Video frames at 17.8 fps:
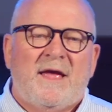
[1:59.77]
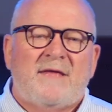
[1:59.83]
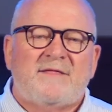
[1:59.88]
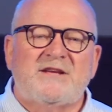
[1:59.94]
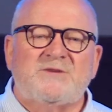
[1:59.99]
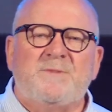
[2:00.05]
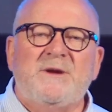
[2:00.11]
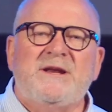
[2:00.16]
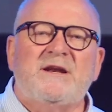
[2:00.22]

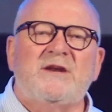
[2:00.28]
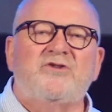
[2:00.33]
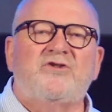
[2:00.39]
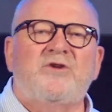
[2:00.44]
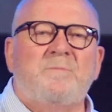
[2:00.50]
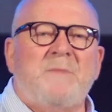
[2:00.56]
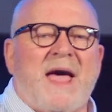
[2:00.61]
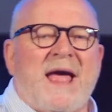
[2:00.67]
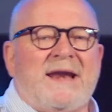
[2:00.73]
There's been a
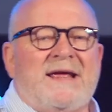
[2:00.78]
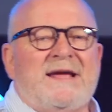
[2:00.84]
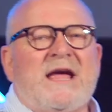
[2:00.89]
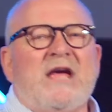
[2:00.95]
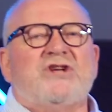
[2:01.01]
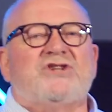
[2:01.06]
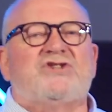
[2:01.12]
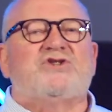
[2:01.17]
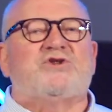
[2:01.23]

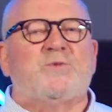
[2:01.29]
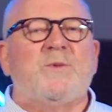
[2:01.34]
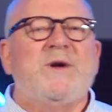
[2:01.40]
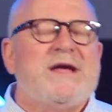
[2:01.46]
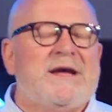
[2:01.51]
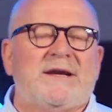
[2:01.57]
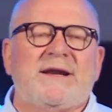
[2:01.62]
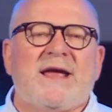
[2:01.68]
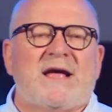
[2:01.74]
dramatic
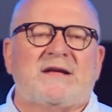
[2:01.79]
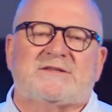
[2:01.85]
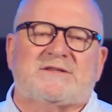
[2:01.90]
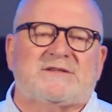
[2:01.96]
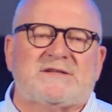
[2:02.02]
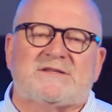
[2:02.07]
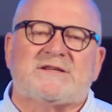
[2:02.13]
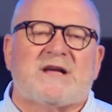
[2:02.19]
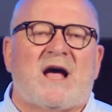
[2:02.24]
swing in our
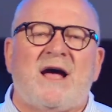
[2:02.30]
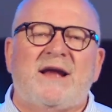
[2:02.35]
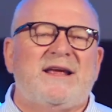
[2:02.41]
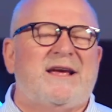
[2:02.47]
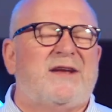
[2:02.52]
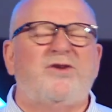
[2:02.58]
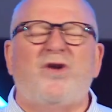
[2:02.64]
society, and